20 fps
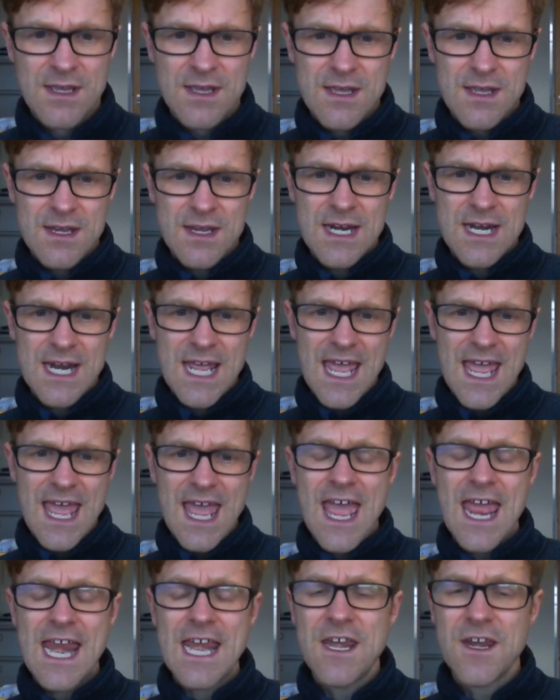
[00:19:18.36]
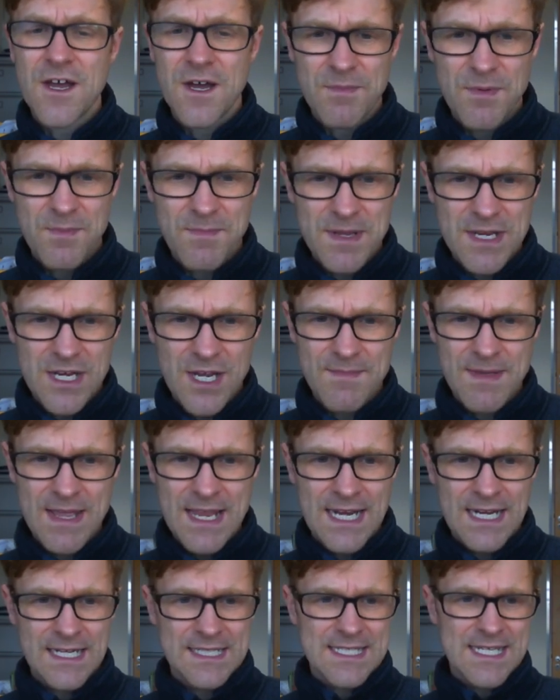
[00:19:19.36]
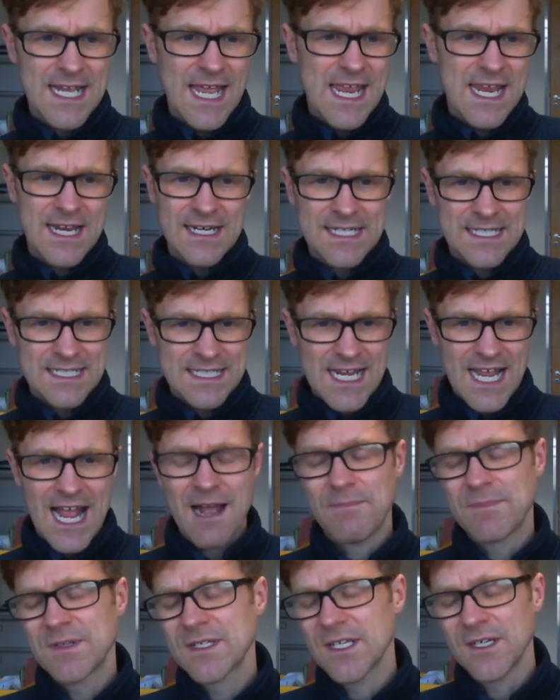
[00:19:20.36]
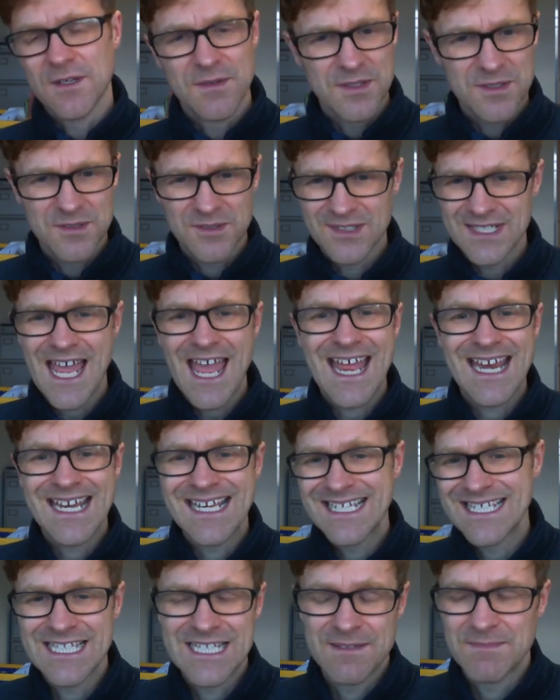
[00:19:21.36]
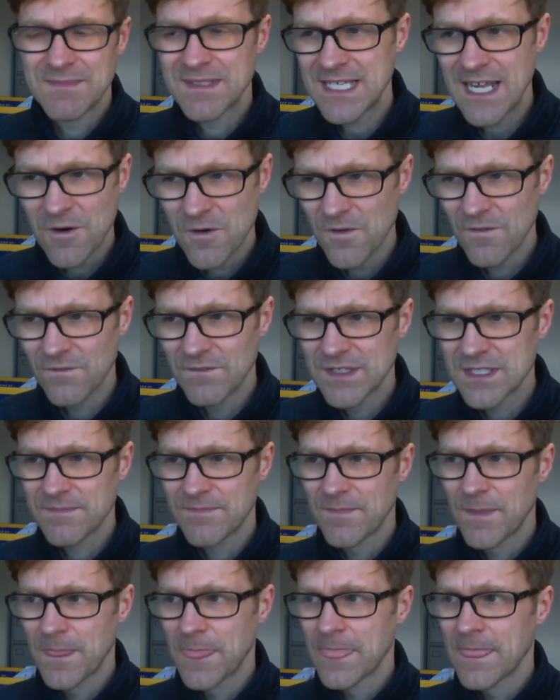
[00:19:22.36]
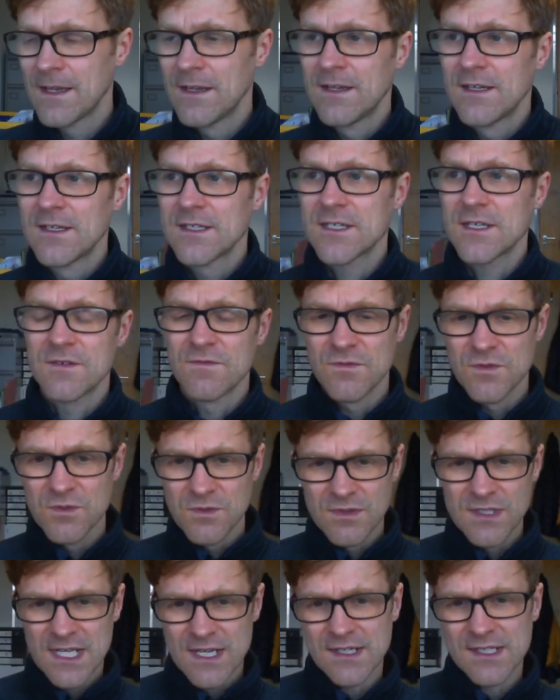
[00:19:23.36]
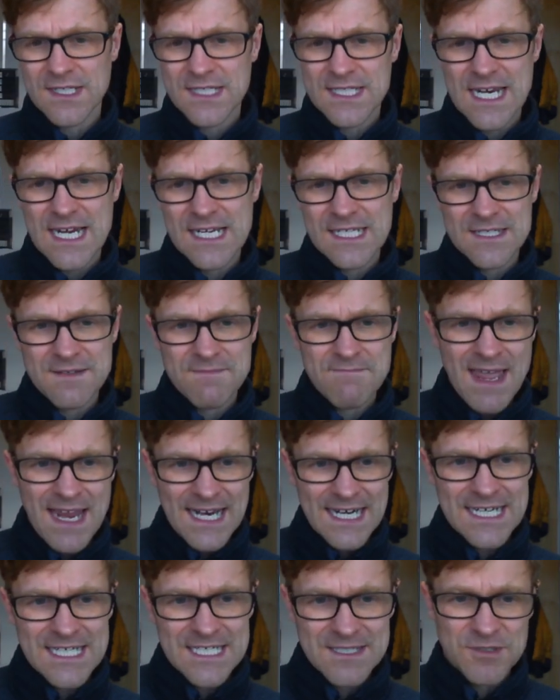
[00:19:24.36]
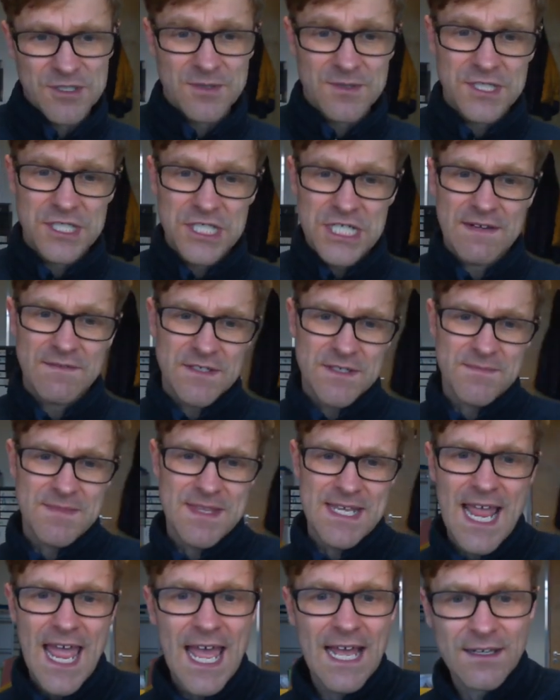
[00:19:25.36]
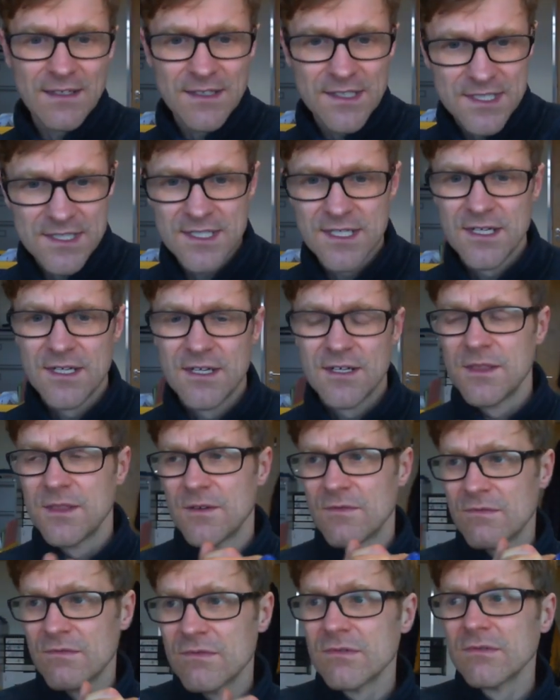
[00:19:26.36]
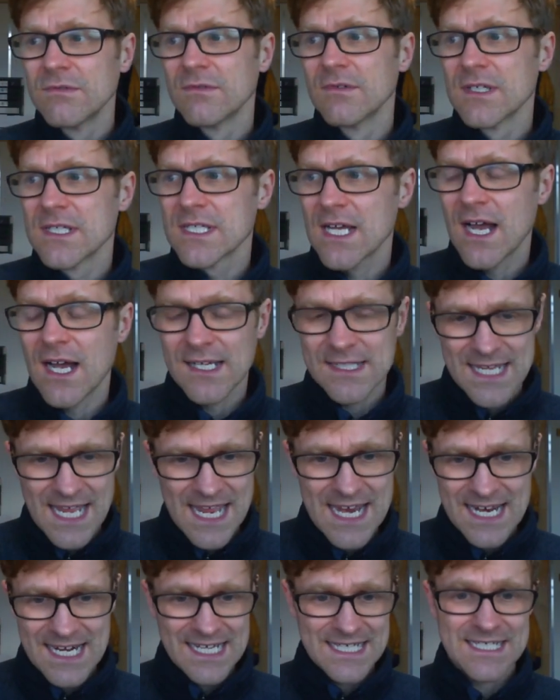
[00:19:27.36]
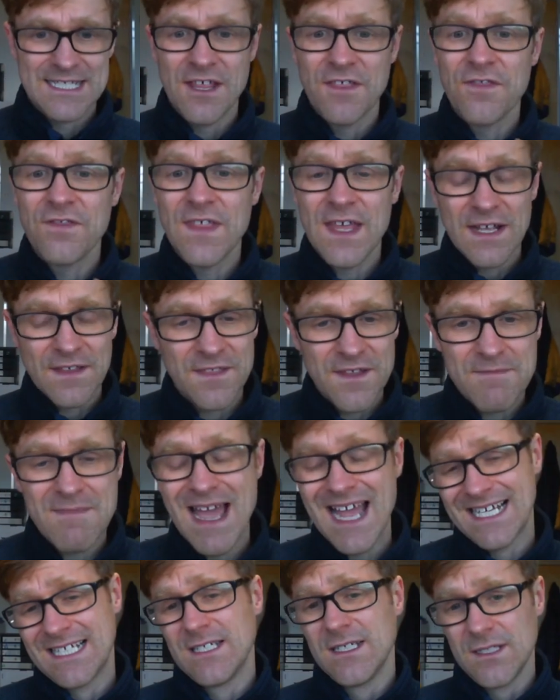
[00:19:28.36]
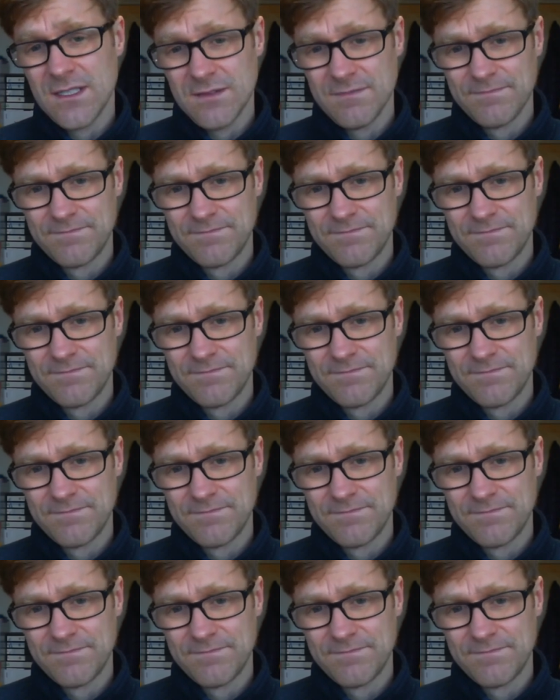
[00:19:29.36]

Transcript: can end up becoming taken as absolutes or as ends in themselves. So the rules aren't seen as a mechanism to achieve something else, the rules are taken as the thing that matters.